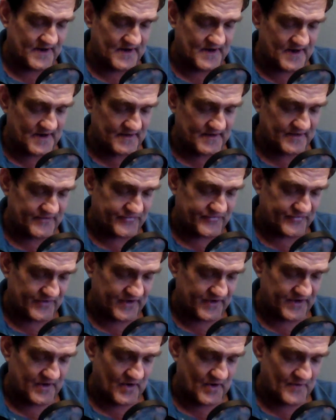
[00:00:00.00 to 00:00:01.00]

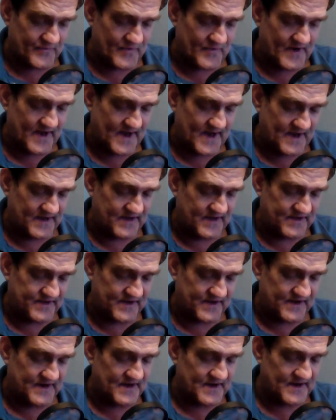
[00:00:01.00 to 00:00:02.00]
endlessly over
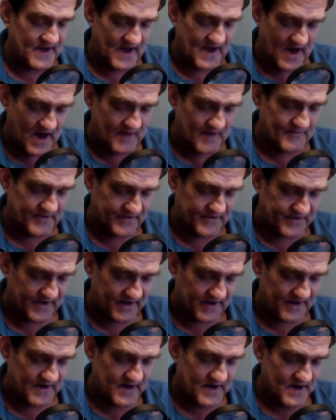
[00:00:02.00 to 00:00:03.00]
anything and
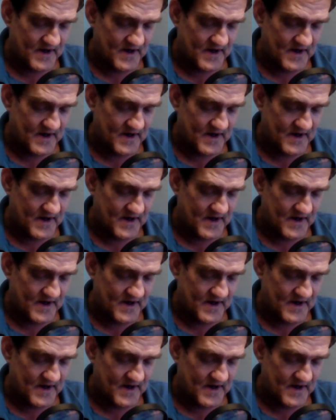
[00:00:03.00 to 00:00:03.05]
everything.